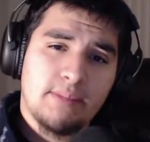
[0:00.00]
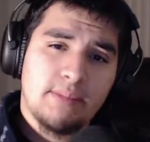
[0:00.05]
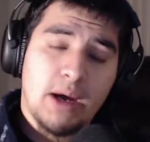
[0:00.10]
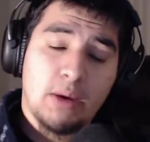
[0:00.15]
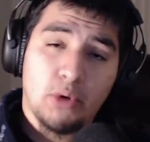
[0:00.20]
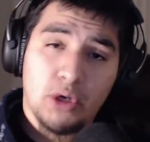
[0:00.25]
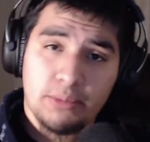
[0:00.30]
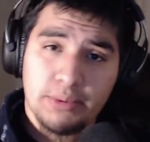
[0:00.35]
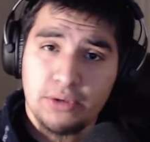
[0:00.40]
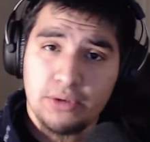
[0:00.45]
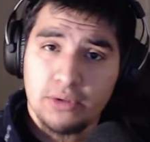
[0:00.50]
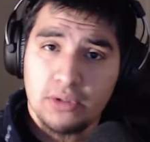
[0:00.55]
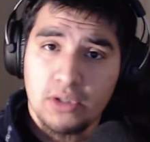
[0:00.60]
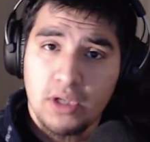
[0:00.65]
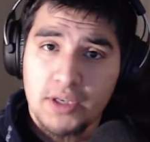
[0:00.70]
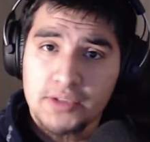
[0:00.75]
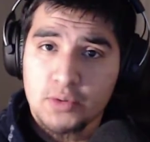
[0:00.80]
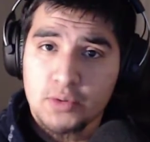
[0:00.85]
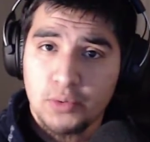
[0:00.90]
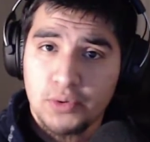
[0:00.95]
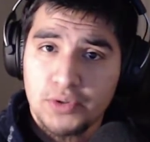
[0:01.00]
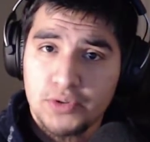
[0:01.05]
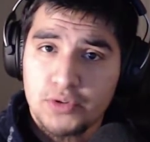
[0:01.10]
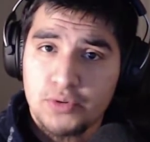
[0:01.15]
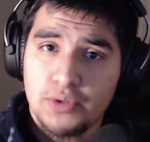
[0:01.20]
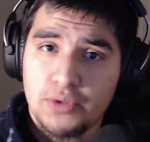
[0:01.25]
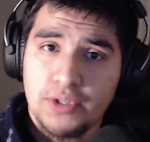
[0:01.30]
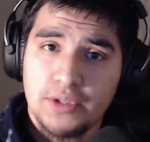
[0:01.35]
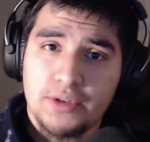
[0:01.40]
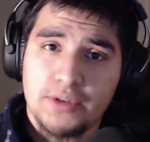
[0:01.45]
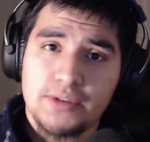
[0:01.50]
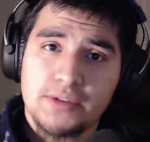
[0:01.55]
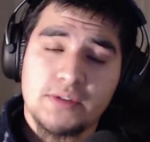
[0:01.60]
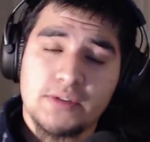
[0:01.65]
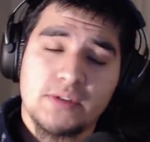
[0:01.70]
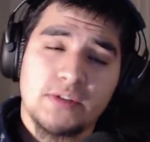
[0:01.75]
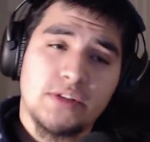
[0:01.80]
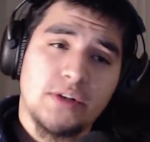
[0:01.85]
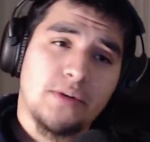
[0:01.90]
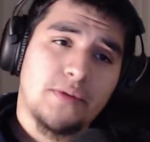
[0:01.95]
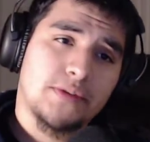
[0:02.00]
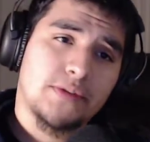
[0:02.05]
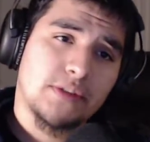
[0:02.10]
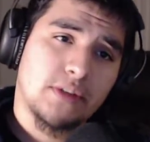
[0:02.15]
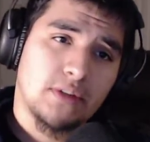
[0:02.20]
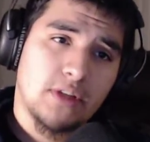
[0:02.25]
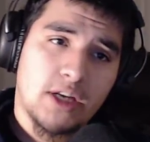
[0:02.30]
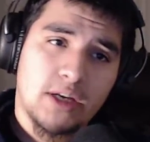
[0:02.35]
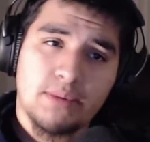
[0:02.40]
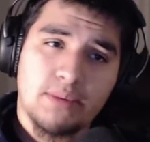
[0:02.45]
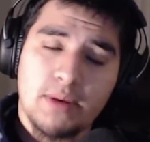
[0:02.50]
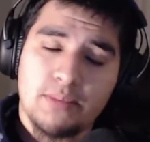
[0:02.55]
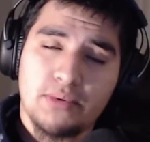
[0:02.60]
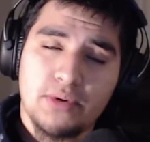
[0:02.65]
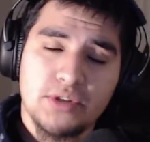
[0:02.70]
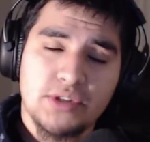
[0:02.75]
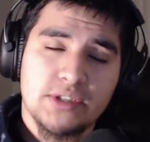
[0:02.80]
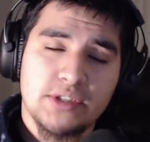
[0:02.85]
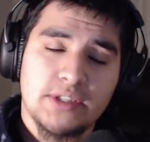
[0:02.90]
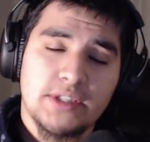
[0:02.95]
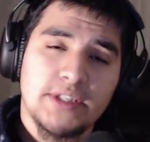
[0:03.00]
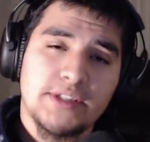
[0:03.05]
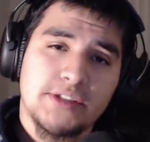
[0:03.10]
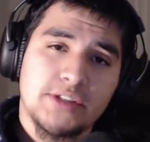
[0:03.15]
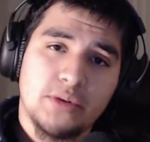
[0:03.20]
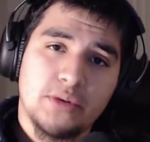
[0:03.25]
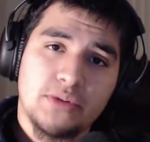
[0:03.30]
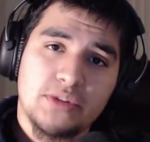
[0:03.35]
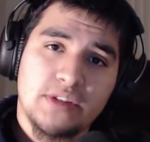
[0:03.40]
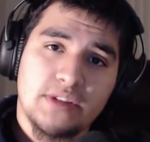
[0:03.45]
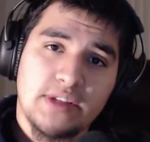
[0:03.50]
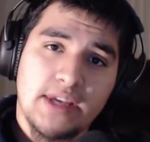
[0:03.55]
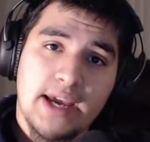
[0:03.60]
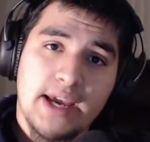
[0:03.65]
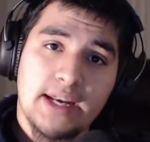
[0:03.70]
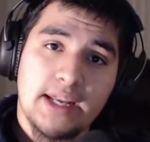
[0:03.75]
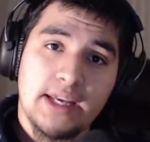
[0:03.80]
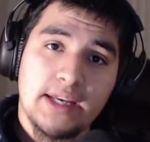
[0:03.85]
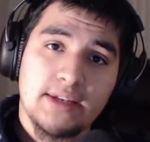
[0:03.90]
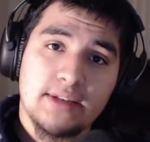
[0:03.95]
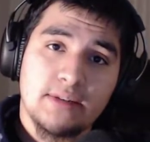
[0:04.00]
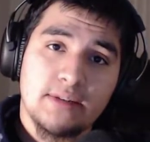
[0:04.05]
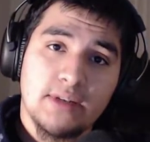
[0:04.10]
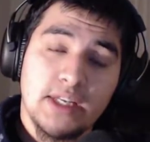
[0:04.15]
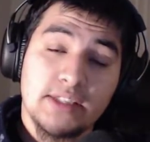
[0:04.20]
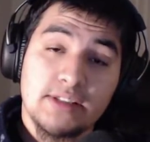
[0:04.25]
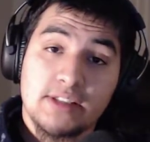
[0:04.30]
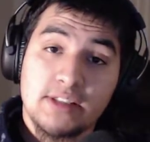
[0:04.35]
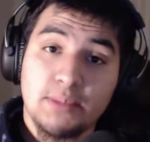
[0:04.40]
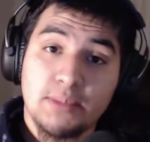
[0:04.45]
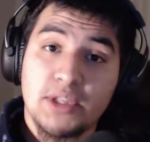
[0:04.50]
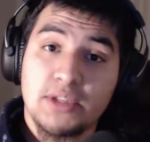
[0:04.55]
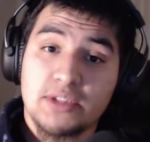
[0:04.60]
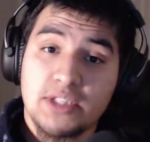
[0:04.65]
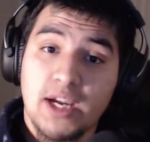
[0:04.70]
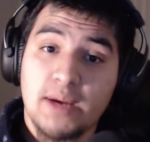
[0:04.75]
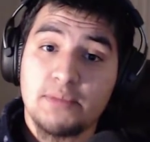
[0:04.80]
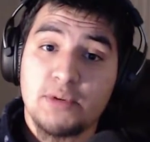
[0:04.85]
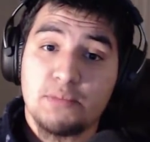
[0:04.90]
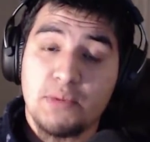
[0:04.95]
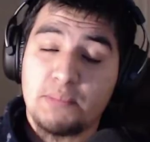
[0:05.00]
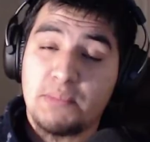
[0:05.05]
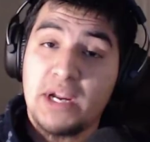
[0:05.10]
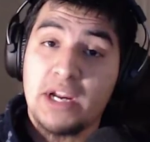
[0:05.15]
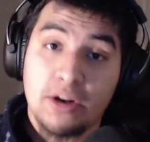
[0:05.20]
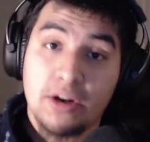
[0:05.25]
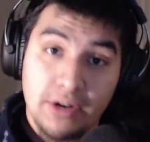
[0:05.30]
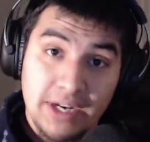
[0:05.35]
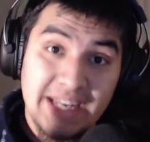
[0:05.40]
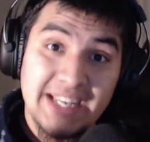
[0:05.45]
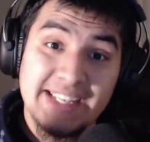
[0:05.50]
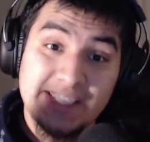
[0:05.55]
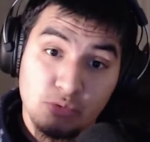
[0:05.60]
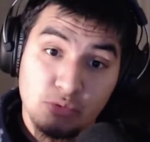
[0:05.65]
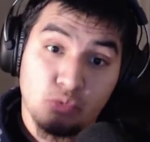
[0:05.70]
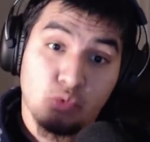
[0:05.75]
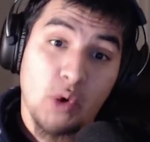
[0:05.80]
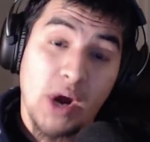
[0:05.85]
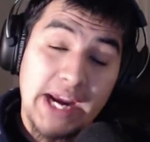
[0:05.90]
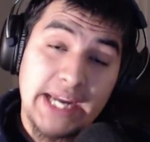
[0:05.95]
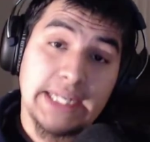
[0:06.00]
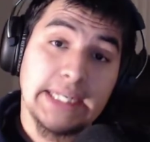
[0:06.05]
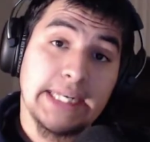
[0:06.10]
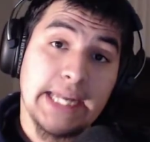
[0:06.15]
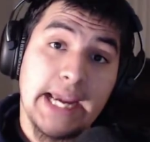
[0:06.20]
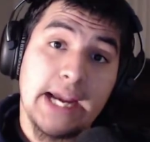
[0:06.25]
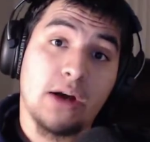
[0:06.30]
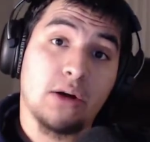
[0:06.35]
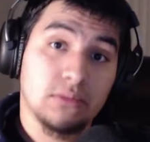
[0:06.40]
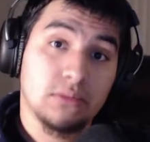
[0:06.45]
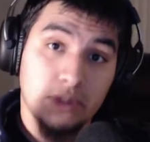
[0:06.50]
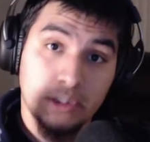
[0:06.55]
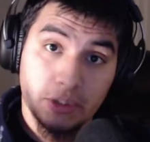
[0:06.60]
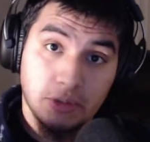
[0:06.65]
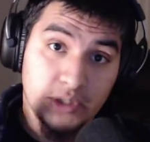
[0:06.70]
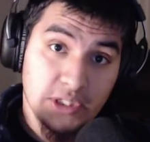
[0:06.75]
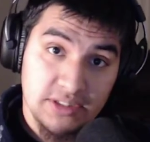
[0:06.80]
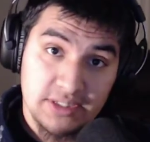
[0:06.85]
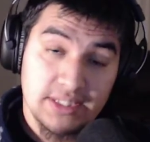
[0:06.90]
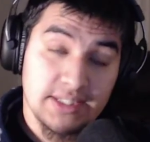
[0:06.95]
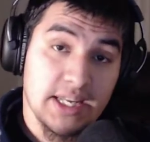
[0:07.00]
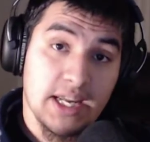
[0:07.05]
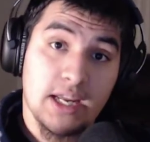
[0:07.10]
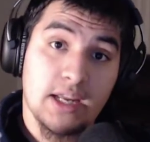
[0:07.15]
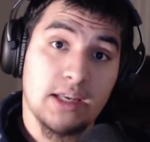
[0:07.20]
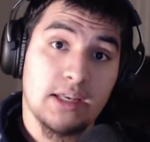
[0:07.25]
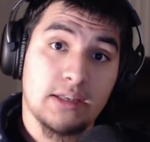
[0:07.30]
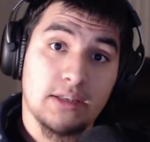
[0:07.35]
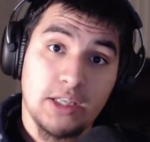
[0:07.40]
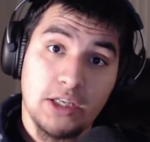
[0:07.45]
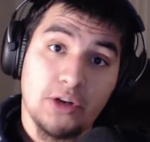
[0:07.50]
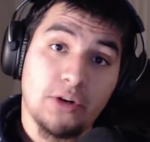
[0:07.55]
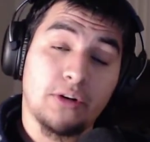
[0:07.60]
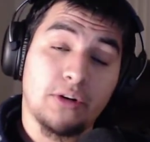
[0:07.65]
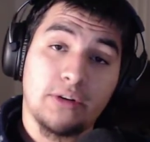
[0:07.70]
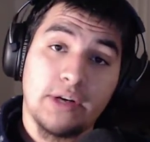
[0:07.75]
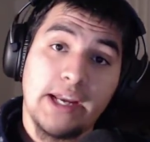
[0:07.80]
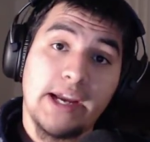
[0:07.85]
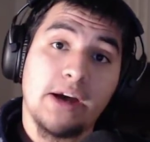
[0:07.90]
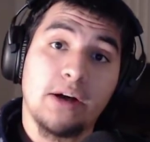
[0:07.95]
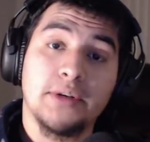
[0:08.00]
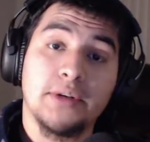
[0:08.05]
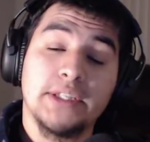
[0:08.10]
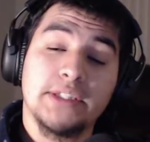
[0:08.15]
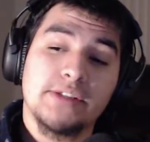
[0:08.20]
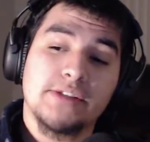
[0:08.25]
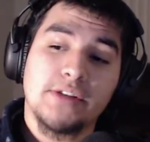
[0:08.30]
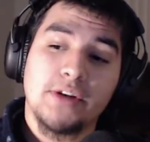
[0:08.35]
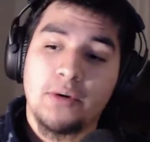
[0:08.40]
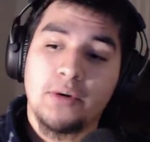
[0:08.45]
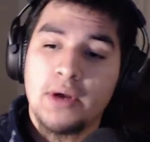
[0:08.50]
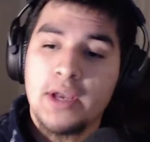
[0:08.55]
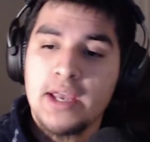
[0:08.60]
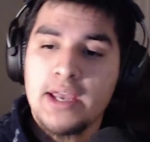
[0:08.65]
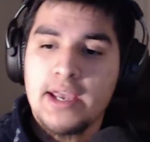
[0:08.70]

want to be going to law school in 2 years, so there's a lot of preparation that needs to go into that, and some of the time to prepare is right now, literally today, here, now, and so